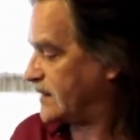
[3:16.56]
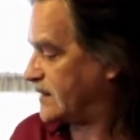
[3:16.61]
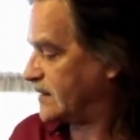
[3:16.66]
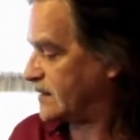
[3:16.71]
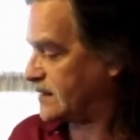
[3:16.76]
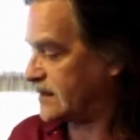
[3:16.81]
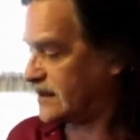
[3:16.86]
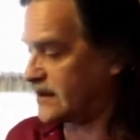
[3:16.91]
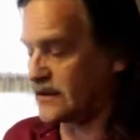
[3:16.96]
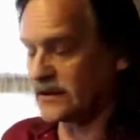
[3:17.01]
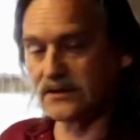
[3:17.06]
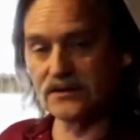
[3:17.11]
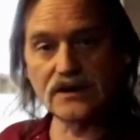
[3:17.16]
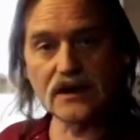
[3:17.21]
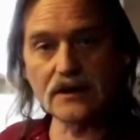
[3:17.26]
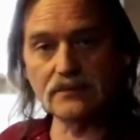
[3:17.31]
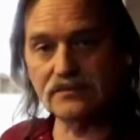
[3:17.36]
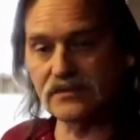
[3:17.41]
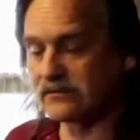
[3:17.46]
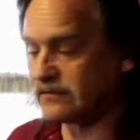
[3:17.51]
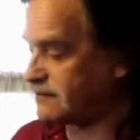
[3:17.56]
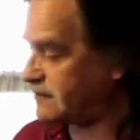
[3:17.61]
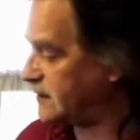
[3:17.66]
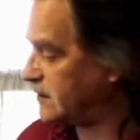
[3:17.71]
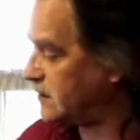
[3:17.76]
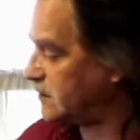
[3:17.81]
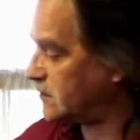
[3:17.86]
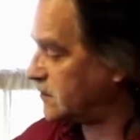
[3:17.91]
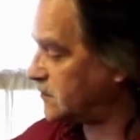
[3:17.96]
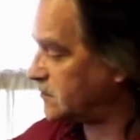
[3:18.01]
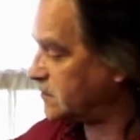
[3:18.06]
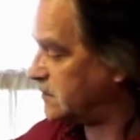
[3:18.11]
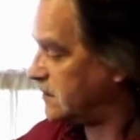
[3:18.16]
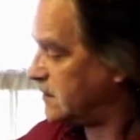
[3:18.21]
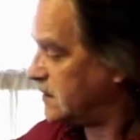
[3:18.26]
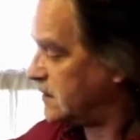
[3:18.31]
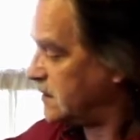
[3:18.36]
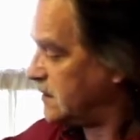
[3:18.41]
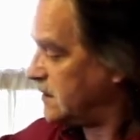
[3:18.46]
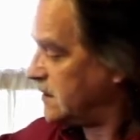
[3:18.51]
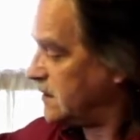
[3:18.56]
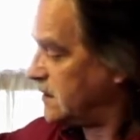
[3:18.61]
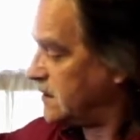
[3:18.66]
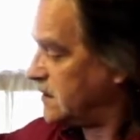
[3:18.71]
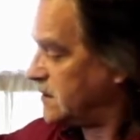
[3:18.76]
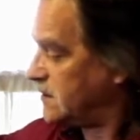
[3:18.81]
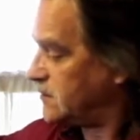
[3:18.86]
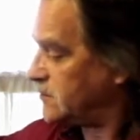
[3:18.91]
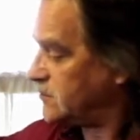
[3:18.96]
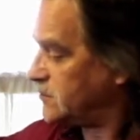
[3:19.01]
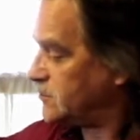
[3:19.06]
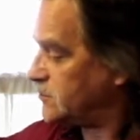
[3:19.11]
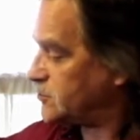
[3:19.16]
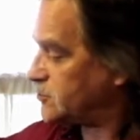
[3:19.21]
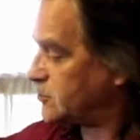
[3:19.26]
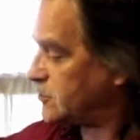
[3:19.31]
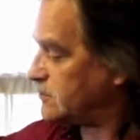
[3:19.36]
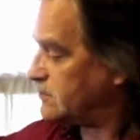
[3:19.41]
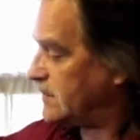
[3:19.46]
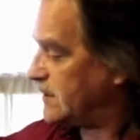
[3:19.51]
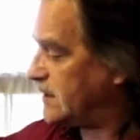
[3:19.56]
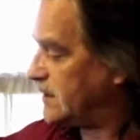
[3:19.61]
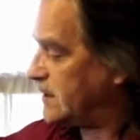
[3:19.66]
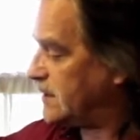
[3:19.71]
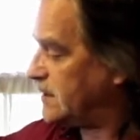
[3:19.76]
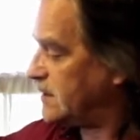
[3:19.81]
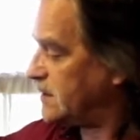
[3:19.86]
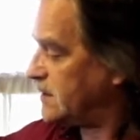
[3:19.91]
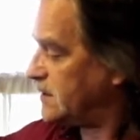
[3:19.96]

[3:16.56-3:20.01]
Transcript: the depth of field should be